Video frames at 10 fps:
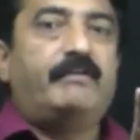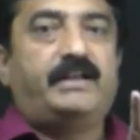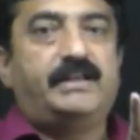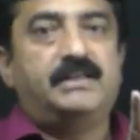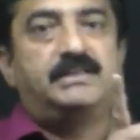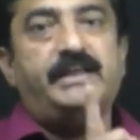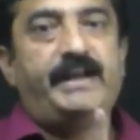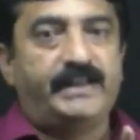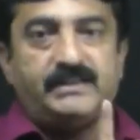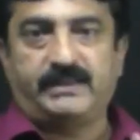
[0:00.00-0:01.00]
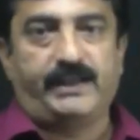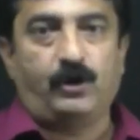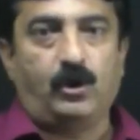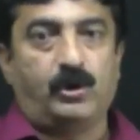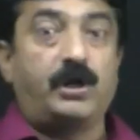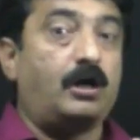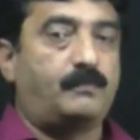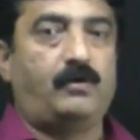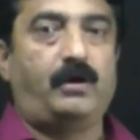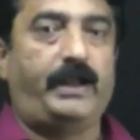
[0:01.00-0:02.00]
vectors, it is 0,
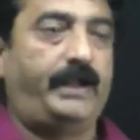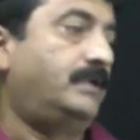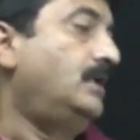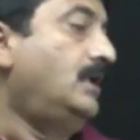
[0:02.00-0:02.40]
dot product.